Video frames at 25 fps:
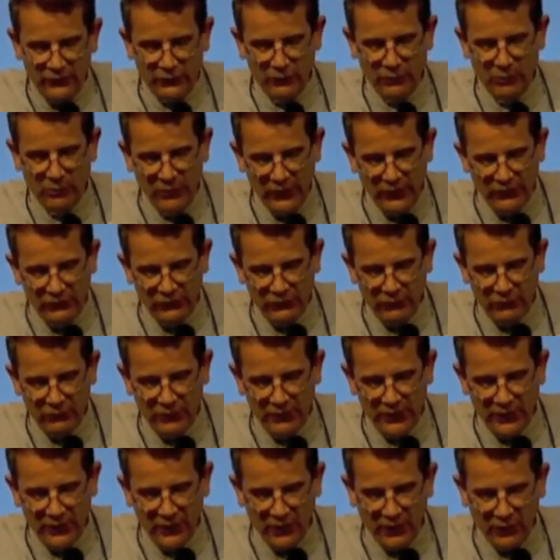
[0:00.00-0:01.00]
the
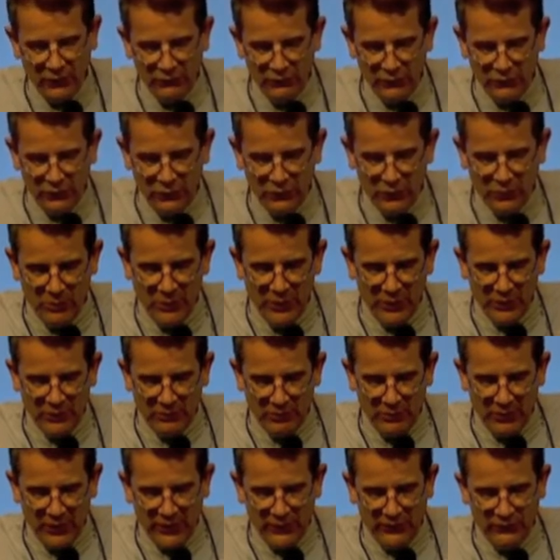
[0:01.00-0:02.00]
mystery of the
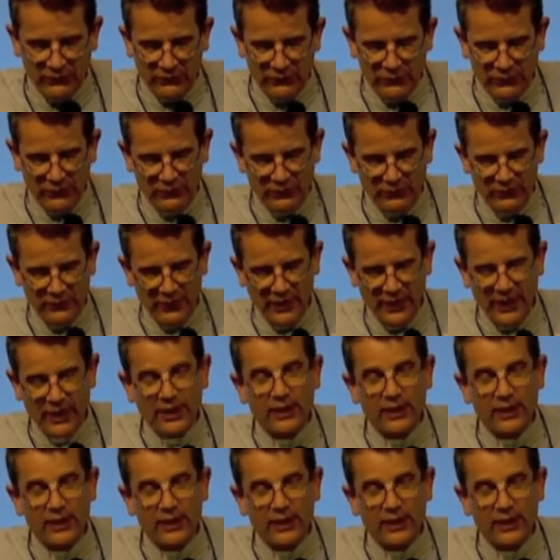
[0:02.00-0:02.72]
human person,